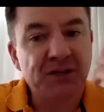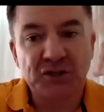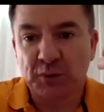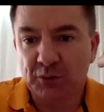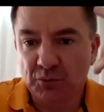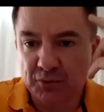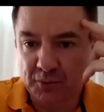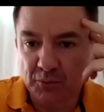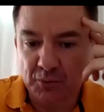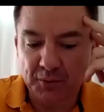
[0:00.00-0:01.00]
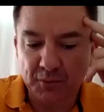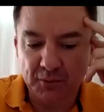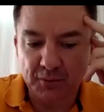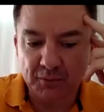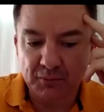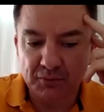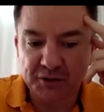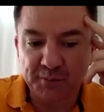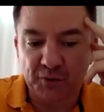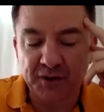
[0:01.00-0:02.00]
this week we'll, we'll
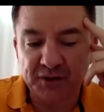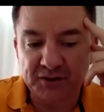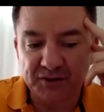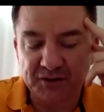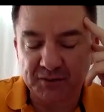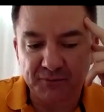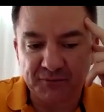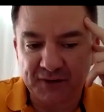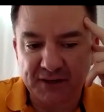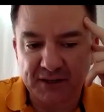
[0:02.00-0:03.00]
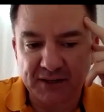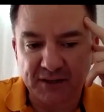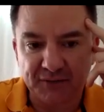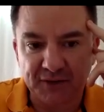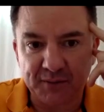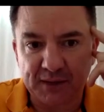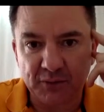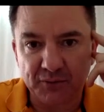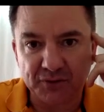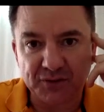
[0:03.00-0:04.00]
responding to some fantastic
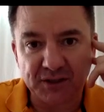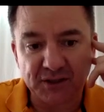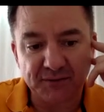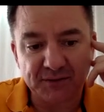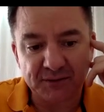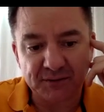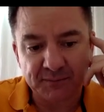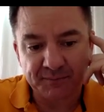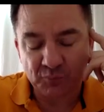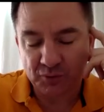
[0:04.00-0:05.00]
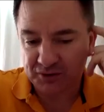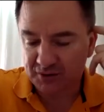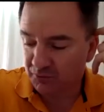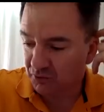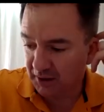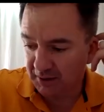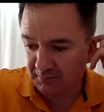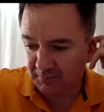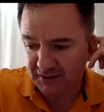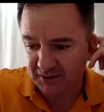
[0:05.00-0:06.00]
feedback we've received. We've got some
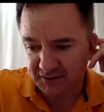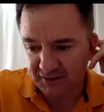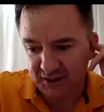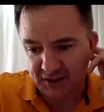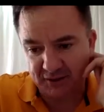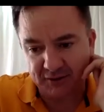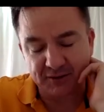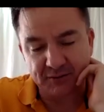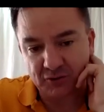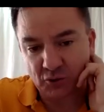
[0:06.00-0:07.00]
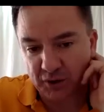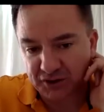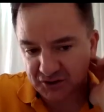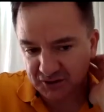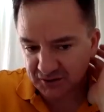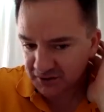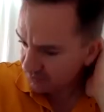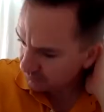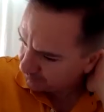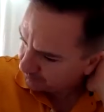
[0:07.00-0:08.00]
great messages in and questions
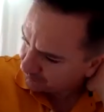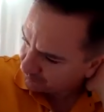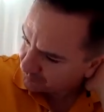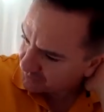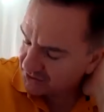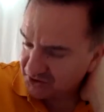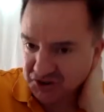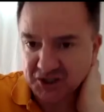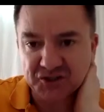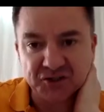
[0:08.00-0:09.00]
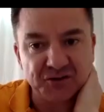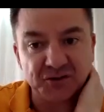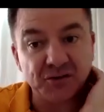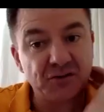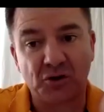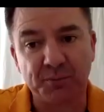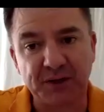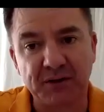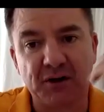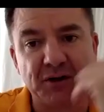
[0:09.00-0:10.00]
and suggestions and
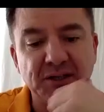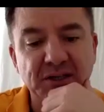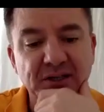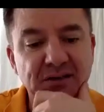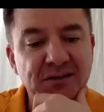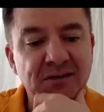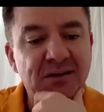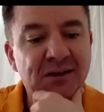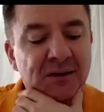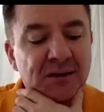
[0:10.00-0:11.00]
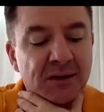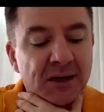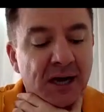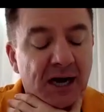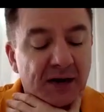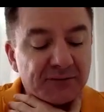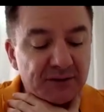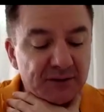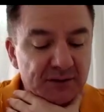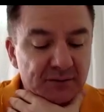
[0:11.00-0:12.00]
topic ideas
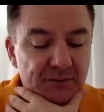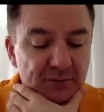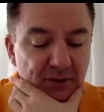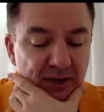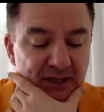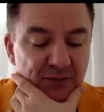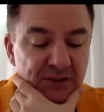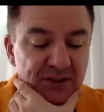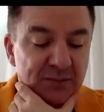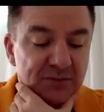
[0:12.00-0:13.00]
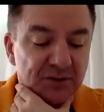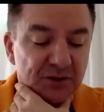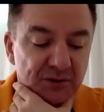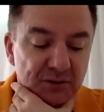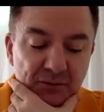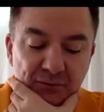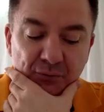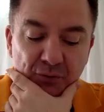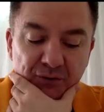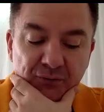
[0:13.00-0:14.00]
after last week's episode
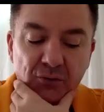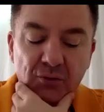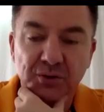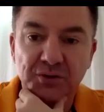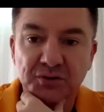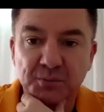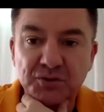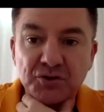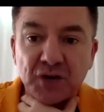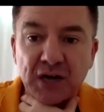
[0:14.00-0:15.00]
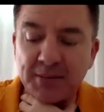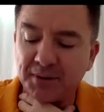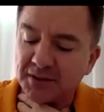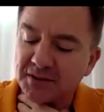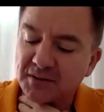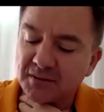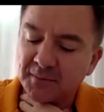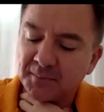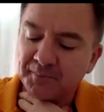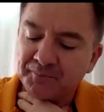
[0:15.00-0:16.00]
44, which was a pursuit of happiness.
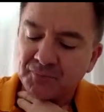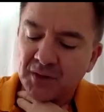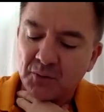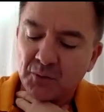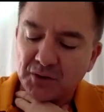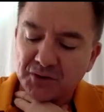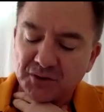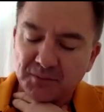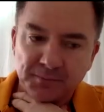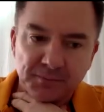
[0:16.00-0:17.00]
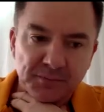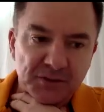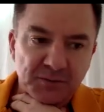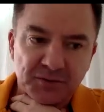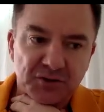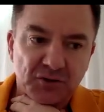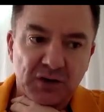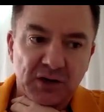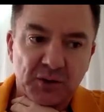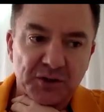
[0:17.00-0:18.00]
We got some some just
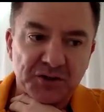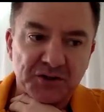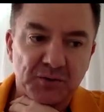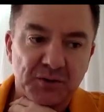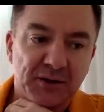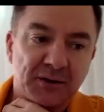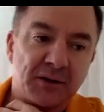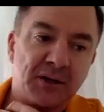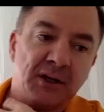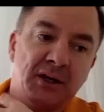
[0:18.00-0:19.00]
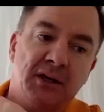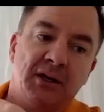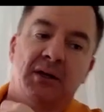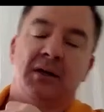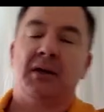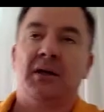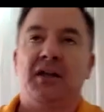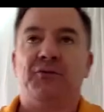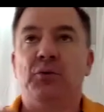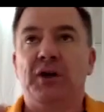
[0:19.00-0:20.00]
great questions around
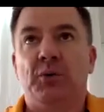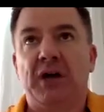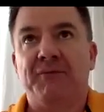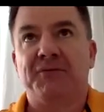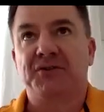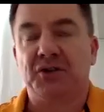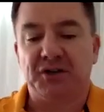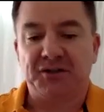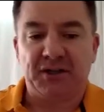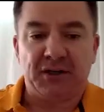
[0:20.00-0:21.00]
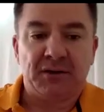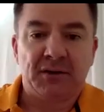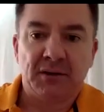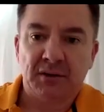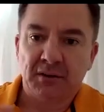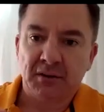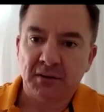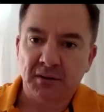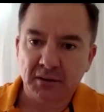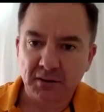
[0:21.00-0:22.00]
if we were emphasizing
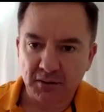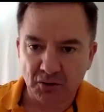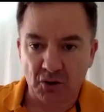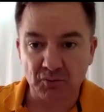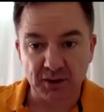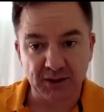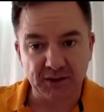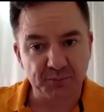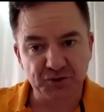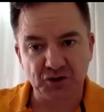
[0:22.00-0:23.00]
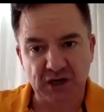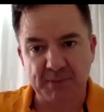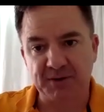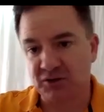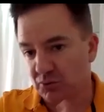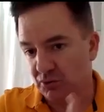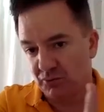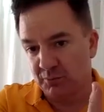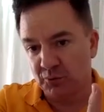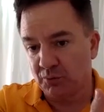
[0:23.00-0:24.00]
not really the pursuit of happiness, we
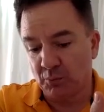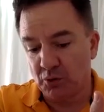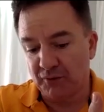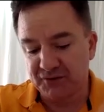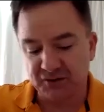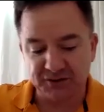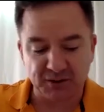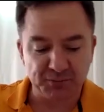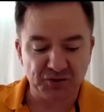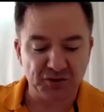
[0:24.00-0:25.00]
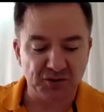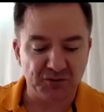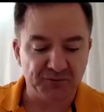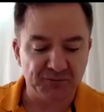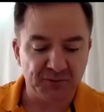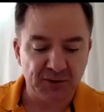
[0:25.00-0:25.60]
were more, more emphasizing a pursuit of